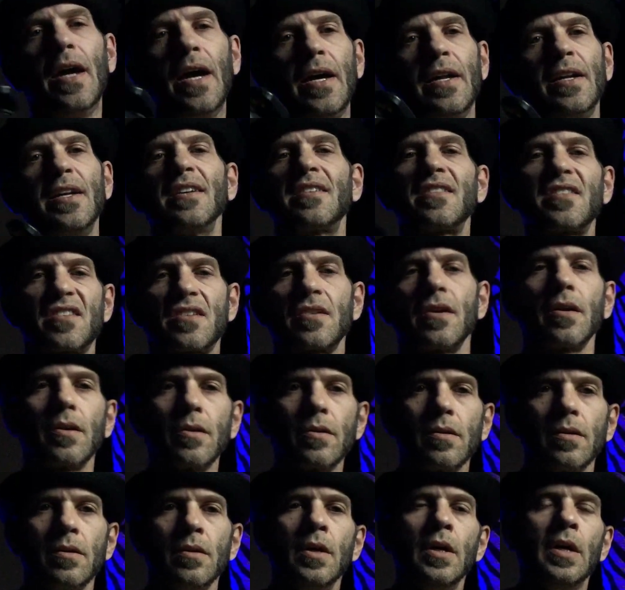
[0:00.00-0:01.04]
and it's
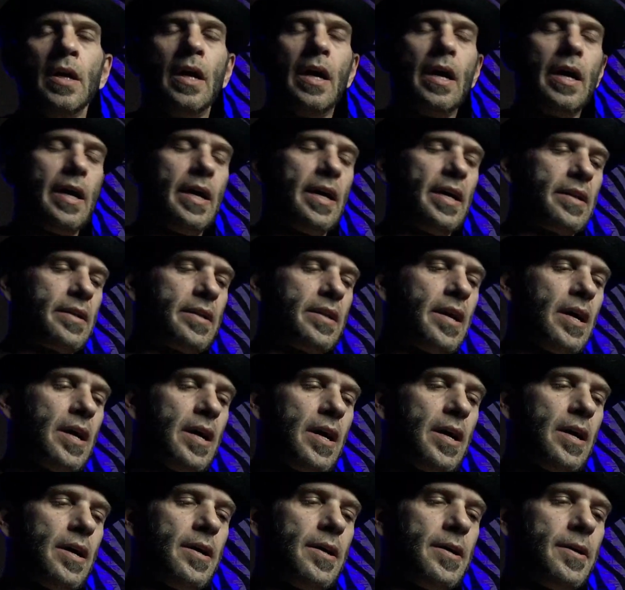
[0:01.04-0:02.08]
subtle, and
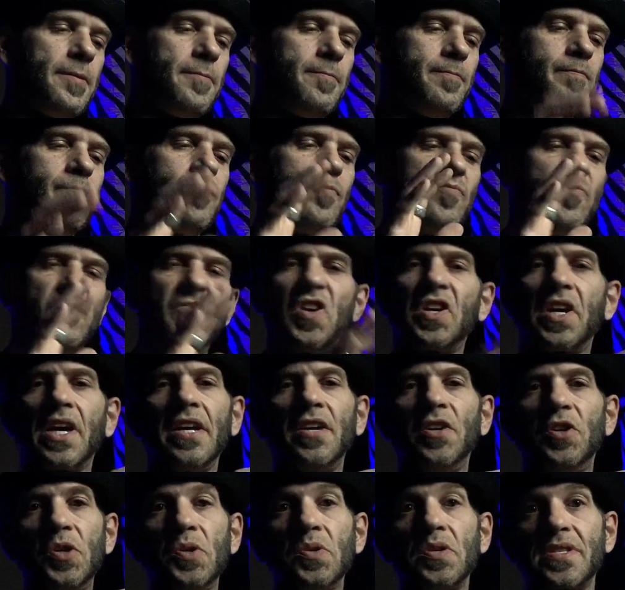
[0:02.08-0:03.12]
you
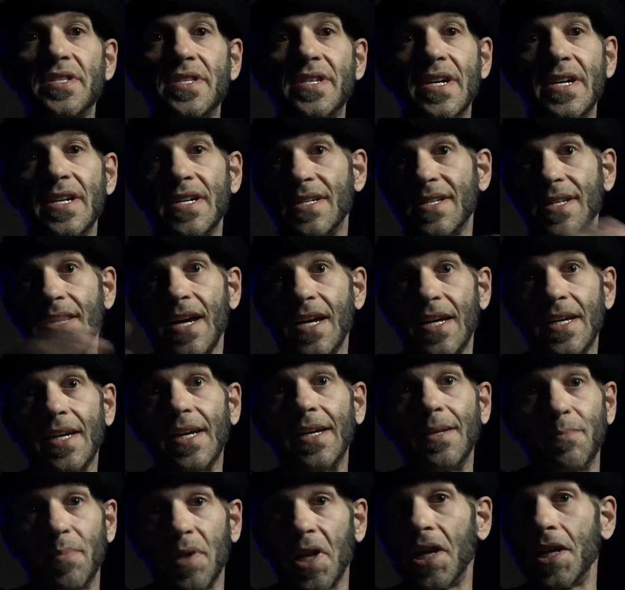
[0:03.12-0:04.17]
can use this like
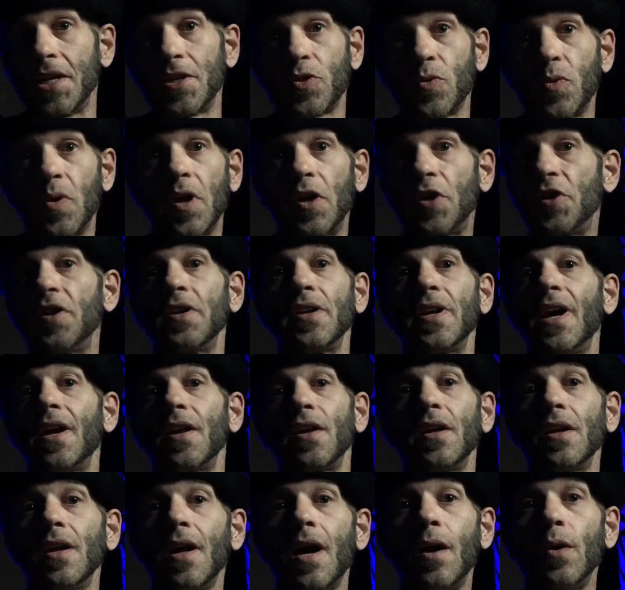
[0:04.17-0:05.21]
in place where you're
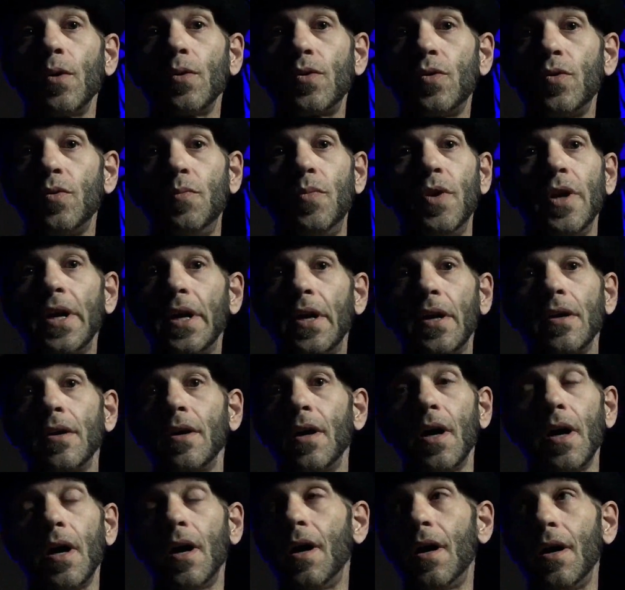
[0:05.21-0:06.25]
not allowed to bring
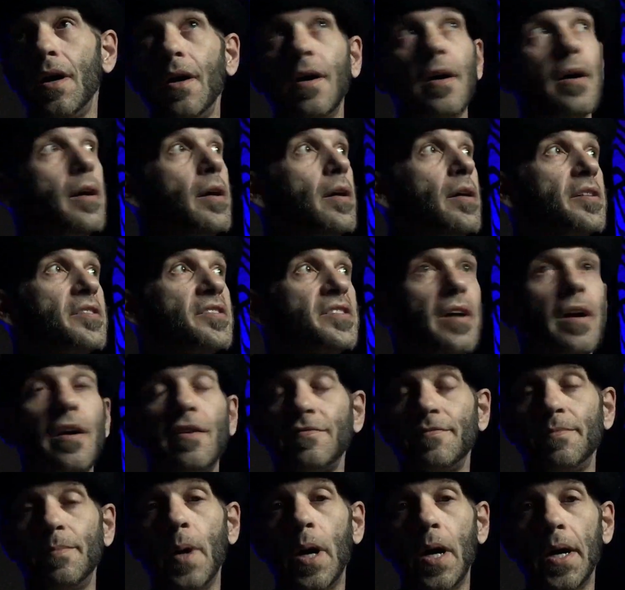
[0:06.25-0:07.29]

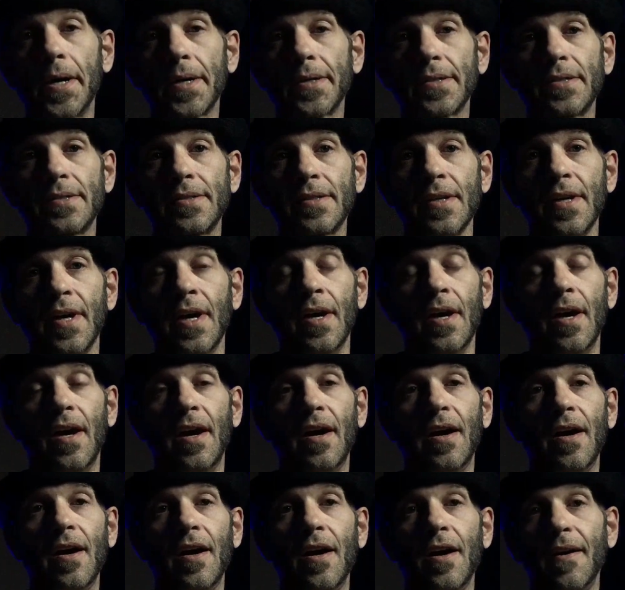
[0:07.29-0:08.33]
softbox,
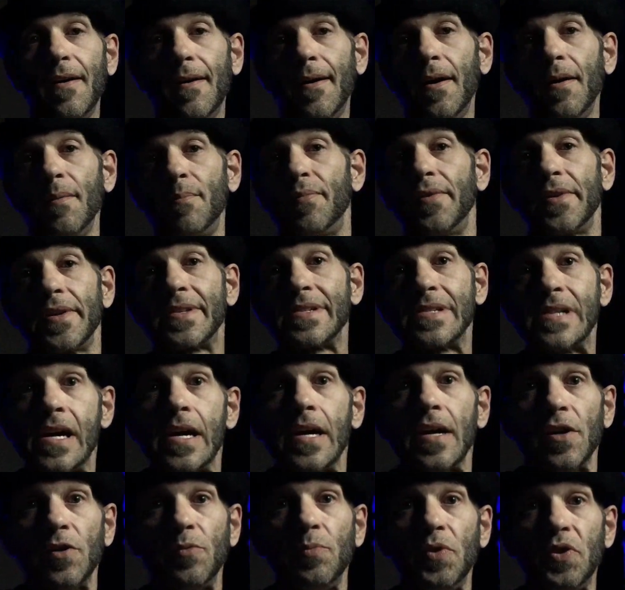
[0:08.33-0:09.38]

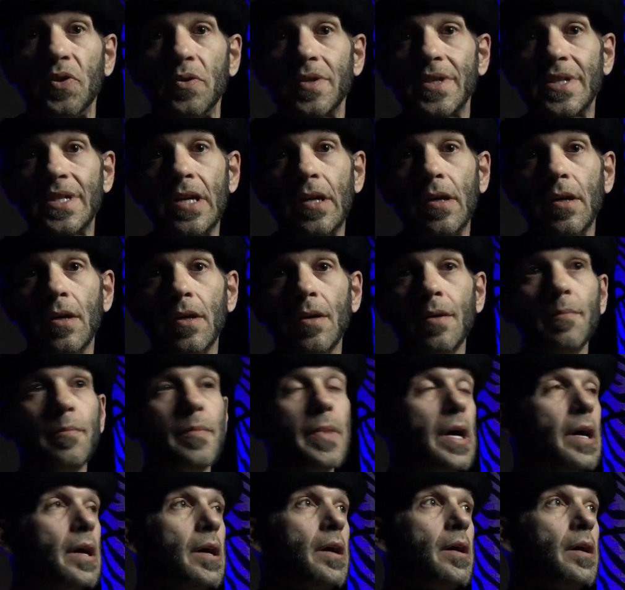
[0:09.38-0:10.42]
say in museum